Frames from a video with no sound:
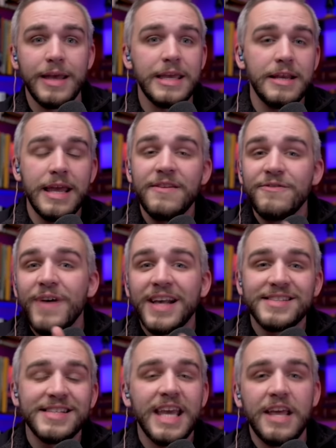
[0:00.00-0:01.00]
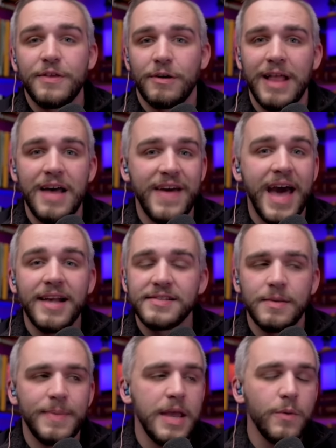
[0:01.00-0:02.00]
investigate their life, ask
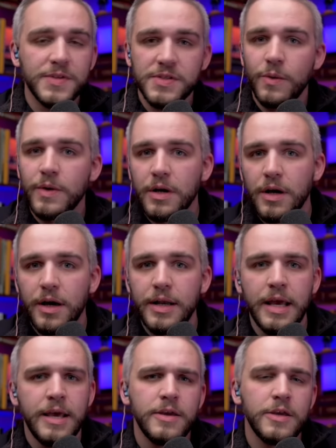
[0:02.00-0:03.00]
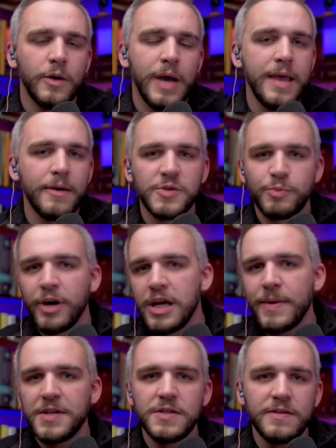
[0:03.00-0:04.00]
them, hey, what's going on? You know, hey, I was praying
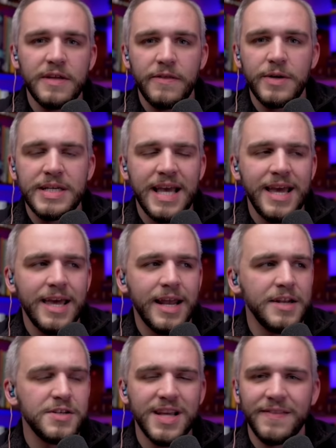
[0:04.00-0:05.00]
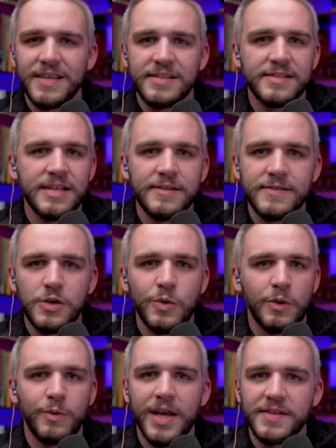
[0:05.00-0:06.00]
about you the other day and I just got this sense that you were
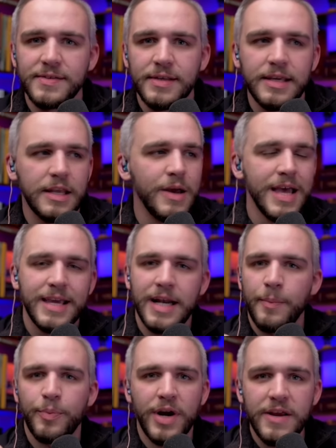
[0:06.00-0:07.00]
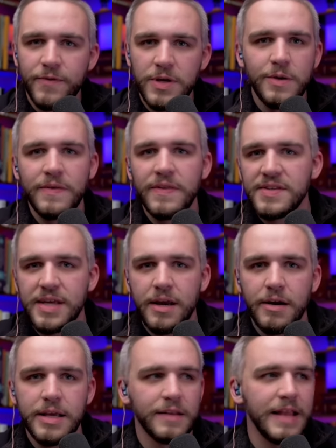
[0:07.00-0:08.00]
wrestling, you know, can I pray for you in this
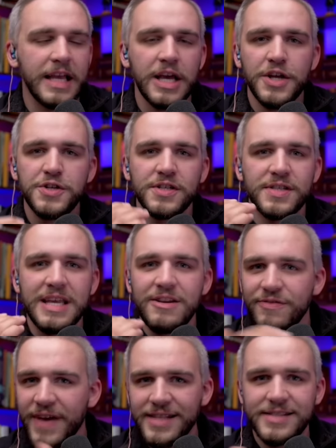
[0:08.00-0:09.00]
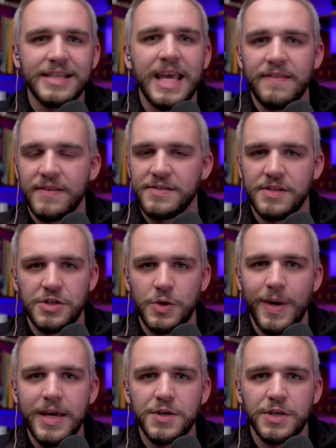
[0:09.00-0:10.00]
area? Like, just investigate the
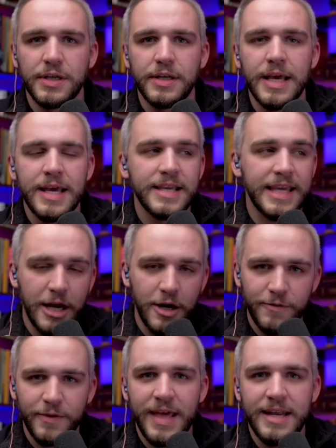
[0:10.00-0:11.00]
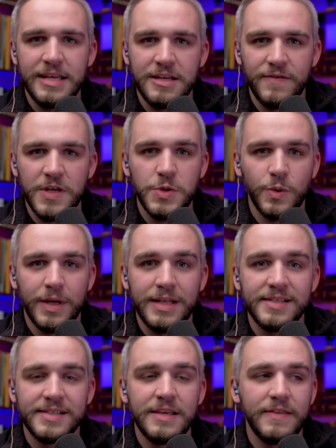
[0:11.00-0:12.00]
situation, care for that individual, and
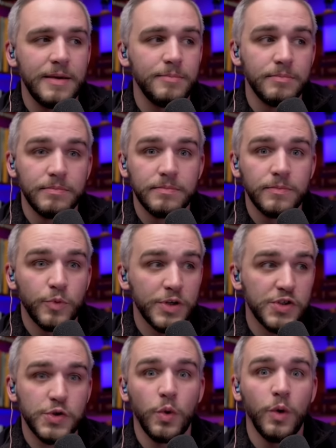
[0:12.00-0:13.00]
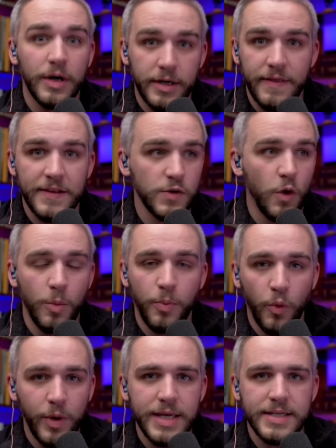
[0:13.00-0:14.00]
see them restored. That's the whole
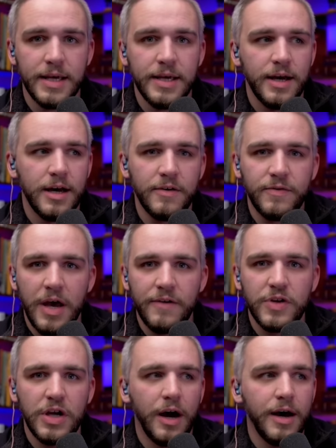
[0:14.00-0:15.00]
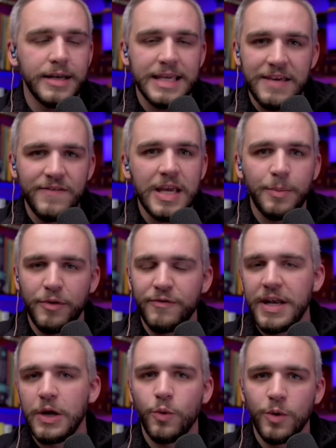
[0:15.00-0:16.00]
point of God giving a
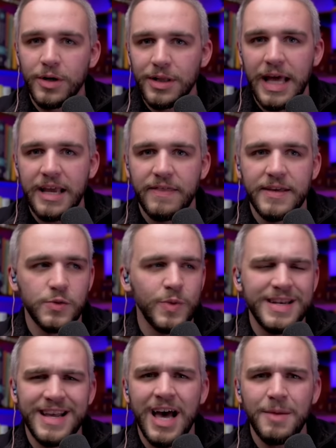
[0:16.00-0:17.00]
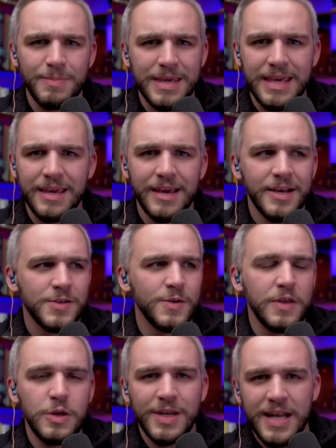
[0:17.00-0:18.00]
prophetic word like this, would not be so that
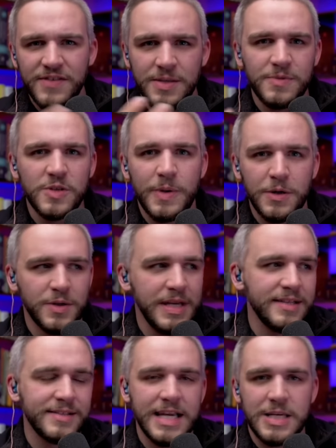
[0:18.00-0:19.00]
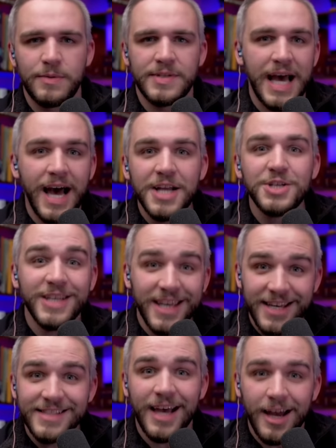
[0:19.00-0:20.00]
you could have some spiritual insight to hide your
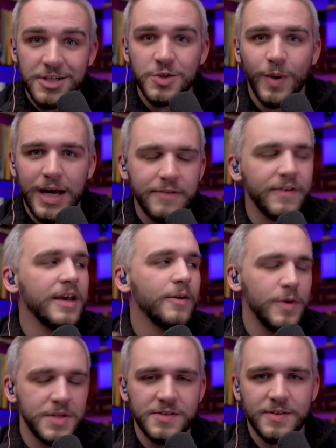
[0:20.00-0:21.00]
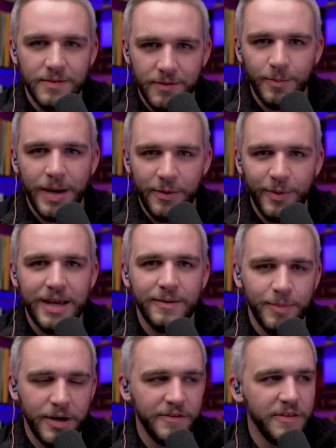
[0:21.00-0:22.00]
kids, hide your wife, which is, by the way,
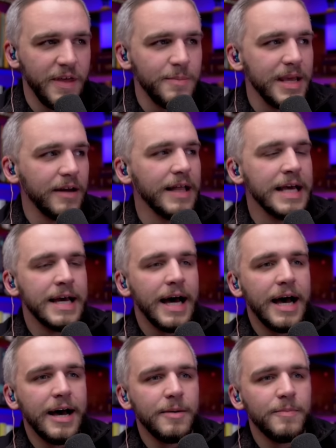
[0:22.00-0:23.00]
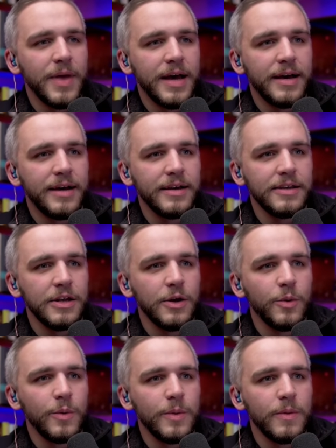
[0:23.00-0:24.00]
part of the thumbnail. You
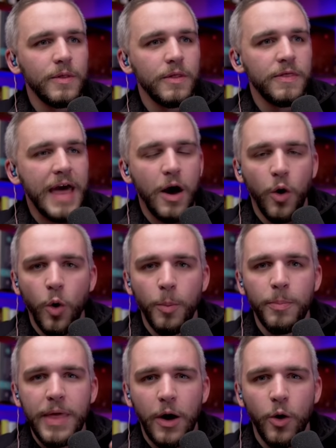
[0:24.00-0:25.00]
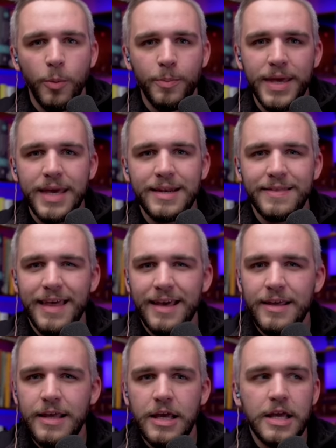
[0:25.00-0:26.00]
know, that whole bit,
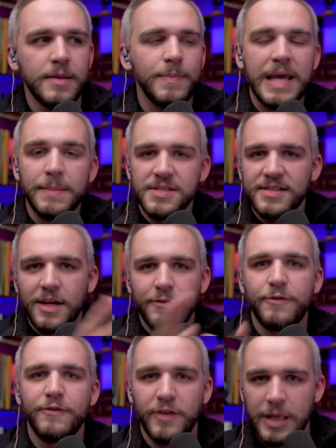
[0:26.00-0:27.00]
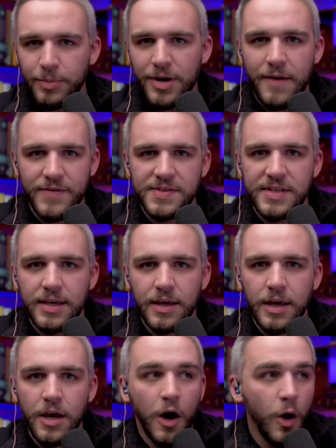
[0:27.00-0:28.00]
it becomes a self-fulfilling prophecy.
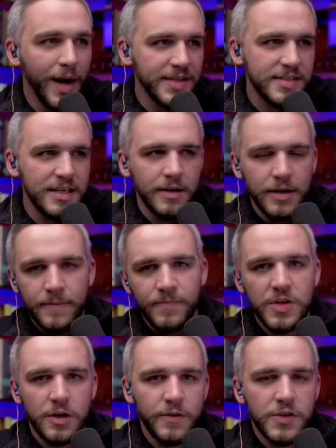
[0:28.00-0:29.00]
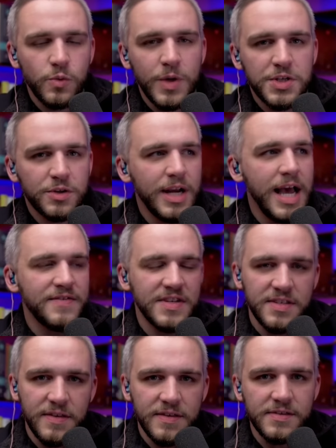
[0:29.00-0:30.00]
Oh, I see, you know, this witchcraft, I
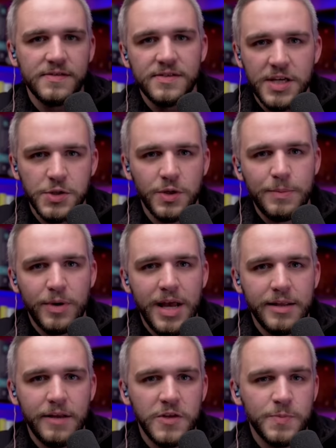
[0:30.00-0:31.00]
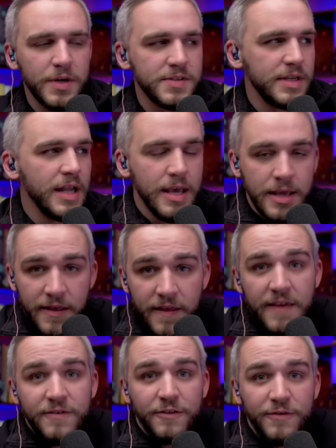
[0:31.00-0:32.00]
see this sexual immorality on this person, and then they
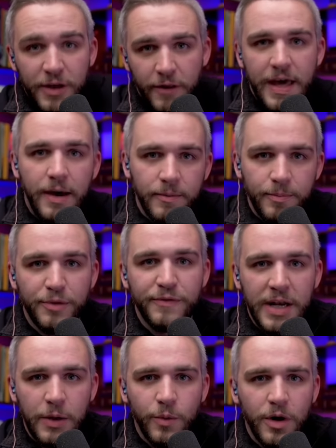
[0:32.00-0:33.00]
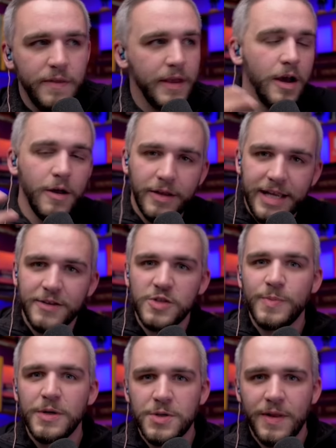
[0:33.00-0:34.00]
fulfill that prophetic word and they, oh, look how
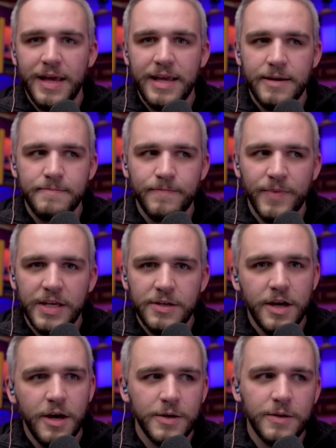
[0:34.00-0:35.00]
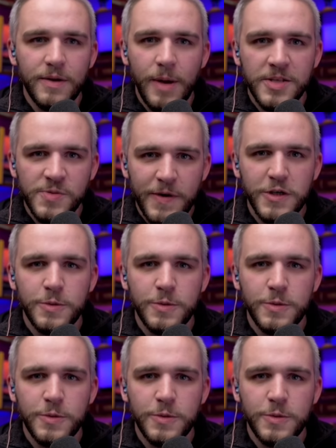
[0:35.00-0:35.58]
spiritual I am. Like, no, dude, a spiritual